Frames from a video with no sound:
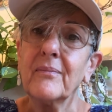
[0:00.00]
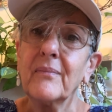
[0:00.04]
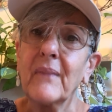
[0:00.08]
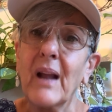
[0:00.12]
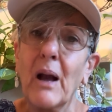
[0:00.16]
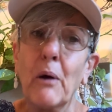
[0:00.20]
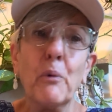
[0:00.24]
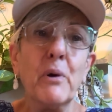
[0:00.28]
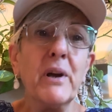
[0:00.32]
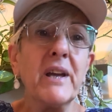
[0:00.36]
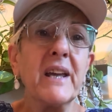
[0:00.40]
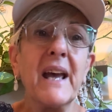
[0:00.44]

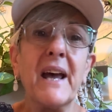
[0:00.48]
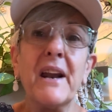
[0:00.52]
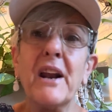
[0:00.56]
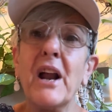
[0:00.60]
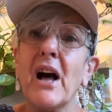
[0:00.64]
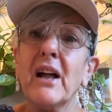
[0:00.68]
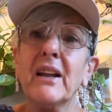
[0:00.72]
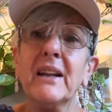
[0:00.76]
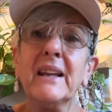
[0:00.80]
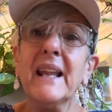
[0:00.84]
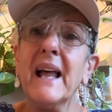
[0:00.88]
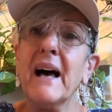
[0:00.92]
We
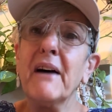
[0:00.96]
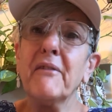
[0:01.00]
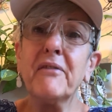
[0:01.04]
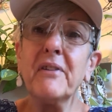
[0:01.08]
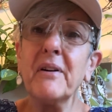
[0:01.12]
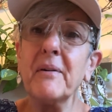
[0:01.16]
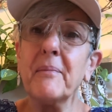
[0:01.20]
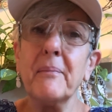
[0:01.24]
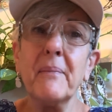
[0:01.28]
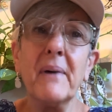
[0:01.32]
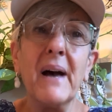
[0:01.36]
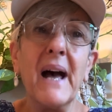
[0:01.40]
cannot love
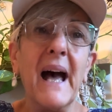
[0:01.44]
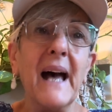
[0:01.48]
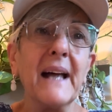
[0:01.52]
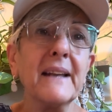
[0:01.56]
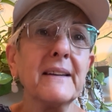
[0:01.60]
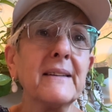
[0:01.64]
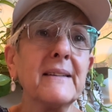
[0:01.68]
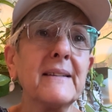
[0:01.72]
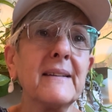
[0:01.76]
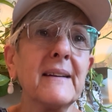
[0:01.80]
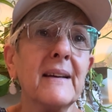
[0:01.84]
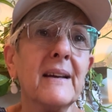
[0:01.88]
him
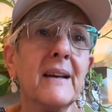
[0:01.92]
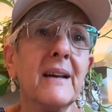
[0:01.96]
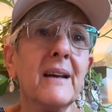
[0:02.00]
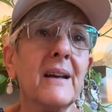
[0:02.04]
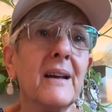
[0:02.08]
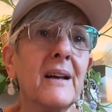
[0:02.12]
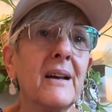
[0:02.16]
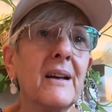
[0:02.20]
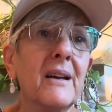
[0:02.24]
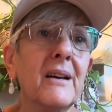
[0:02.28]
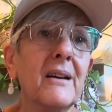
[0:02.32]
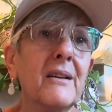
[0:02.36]
at
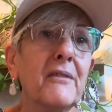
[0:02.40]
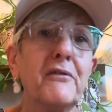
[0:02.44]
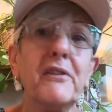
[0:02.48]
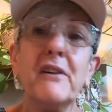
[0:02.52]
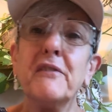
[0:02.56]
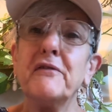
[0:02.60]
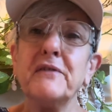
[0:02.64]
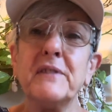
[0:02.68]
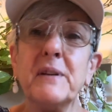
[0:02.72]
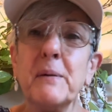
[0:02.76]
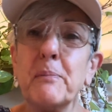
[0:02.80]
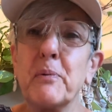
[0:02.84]

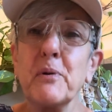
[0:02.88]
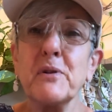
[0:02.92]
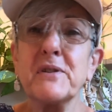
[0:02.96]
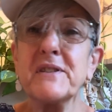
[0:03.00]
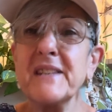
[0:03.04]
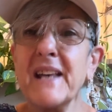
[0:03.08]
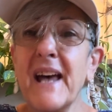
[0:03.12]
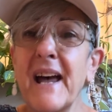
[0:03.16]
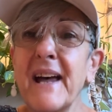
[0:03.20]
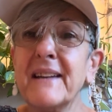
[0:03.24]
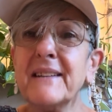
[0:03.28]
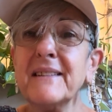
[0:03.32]

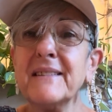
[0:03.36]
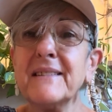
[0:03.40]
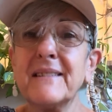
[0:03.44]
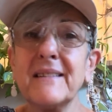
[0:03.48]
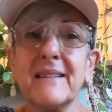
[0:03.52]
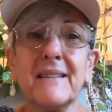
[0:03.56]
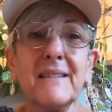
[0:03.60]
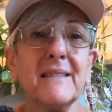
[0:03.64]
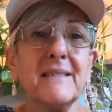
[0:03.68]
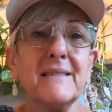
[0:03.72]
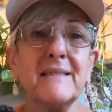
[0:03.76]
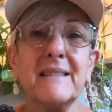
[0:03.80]
50%,
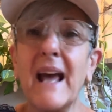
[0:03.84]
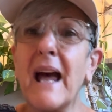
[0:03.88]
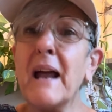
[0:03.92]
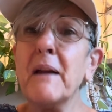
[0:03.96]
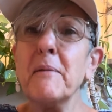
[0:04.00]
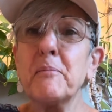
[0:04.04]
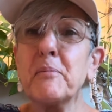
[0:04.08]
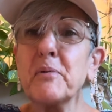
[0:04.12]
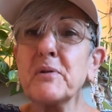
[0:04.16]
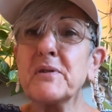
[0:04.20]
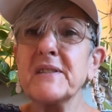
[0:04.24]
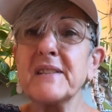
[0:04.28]

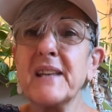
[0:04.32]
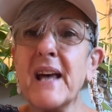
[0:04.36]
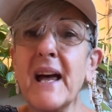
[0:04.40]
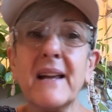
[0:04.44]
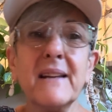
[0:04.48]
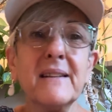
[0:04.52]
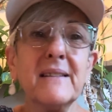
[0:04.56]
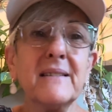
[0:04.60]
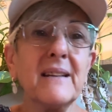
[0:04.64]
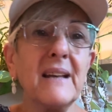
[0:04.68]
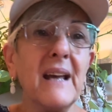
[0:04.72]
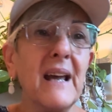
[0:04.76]

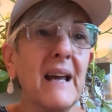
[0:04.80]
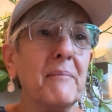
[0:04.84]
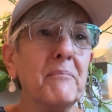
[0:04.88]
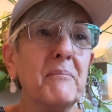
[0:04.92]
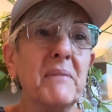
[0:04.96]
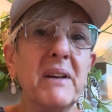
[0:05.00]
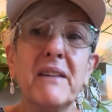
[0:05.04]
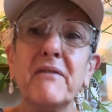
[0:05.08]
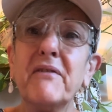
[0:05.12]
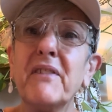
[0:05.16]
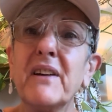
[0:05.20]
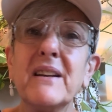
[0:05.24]
10%,
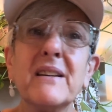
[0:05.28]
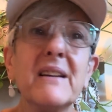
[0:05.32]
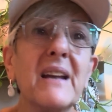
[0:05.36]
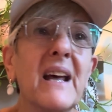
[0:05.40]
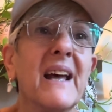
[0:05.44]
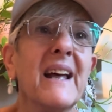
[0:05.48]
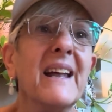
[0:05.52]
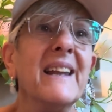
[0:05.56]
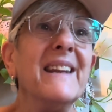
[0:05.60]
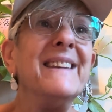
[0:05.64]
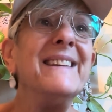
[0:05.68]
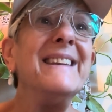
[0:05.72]

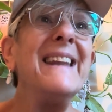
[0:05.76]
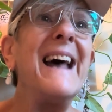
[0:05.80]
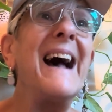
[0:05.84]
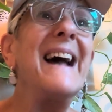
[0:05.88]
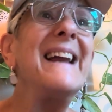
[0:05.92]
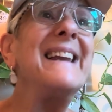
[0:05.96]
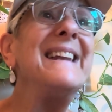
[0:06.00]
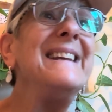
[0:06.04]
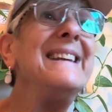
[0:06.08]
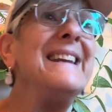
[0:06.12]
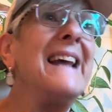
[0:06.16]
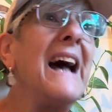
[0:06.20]
even
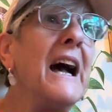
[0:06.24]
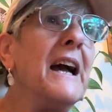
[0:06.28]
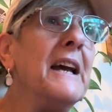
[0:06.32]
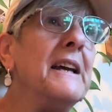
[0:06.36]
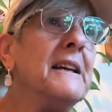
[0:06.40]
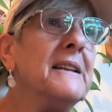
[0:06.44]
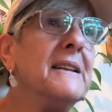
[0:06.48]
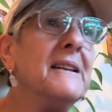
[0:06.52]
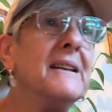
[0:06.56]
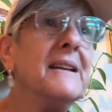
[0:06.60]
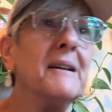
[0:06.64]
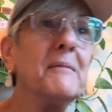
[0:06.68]

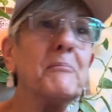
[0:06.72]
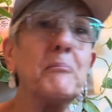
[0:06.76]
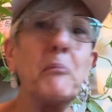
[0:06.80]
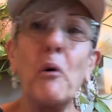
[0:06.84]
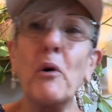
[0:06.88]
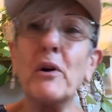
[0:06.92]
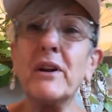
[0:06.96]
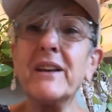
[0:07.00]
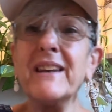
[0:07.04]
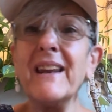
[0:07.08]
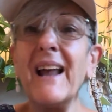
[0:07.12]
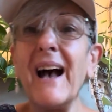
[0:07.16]

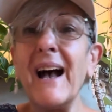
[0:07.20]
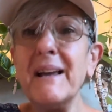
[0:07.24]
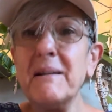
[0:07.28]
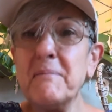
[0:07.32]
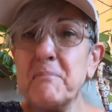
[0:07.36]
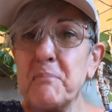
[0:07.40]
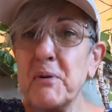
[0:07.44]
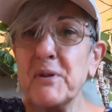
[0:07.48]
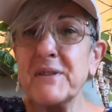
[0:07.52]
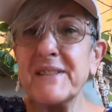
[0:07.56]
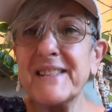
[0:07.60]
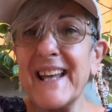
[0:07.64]

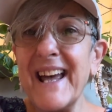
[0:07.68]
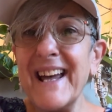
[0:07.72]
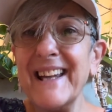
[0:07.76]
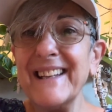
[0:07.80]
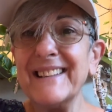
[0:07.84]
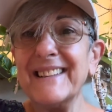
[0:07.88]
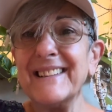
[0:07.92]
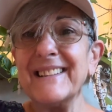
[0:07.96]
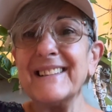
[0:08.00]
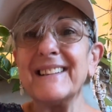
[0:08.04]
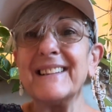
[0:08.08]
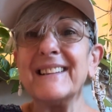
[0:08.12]

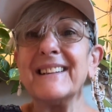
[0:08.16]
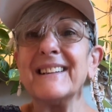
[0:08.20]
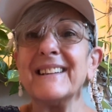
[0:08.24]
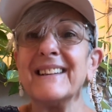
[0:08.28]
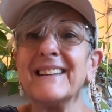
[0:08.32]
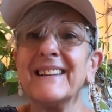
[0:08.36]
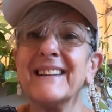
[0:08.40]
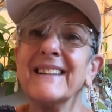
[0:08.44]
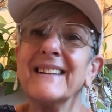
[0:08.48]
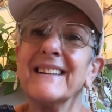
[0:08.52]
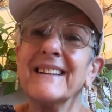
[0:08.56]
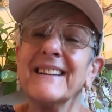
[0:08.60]
99.9%.
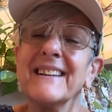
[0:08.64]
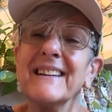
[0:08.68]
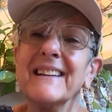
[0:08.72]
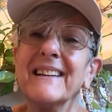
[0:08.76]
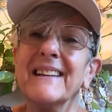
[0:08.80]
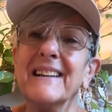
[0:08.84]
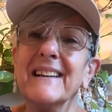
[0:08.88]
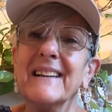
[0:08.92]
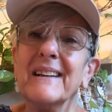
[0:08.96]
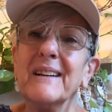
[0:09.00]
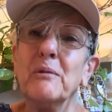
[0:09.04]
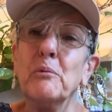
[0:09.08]

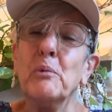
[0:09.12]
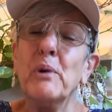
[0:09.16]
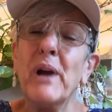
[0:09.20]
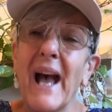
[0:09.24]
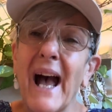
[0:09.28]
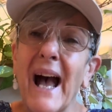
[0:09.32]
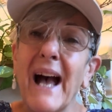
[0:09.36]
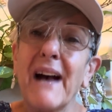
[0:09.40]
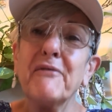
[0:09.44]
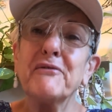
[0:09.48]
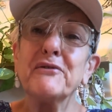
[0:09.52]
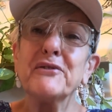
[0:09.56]
We
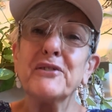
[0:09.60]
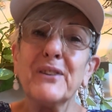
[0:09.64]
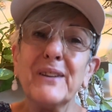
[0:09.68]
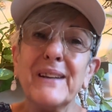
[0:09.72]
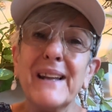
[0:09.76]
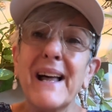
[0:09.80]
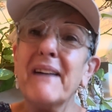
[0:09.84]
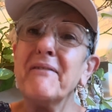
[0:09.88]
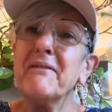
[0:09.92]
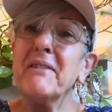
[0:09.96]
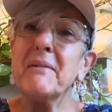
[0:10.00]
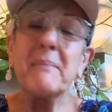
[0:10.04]
have to
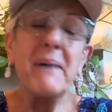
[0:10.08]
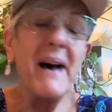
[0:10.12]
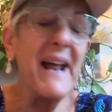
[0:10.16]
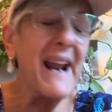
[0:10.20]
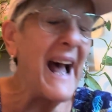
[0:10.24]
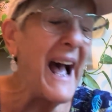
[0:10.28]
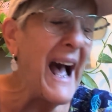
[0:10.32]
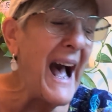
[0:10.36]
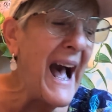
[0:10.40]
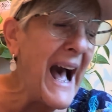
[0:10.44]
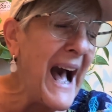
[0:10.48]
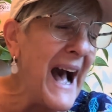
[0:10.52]
love him at
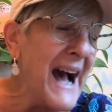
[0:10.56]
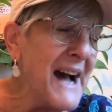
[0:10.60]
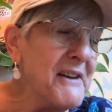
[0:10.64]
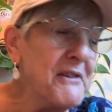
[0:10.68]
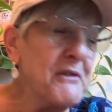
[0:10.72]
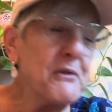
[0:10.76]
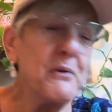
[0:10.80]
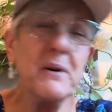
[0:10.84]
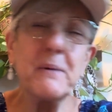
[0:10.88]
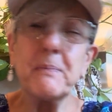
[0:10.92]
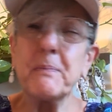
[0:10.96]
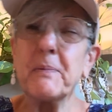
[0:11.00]

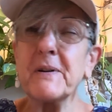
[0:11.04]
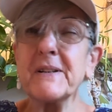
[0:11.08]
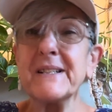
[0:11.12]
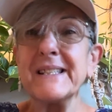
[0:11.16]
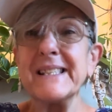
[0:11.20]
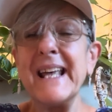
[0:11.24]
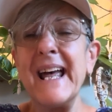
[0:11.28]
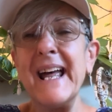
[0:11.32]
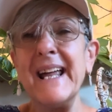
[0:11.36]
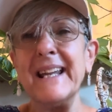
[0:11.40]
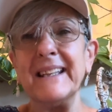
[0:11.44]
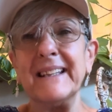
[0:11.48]

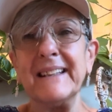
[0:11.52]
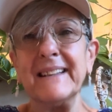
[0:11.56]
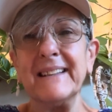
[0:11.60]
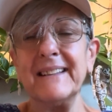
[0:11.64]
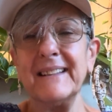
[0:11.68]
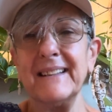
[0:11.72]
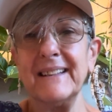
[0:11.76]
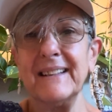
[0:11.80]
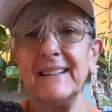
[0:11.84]
100%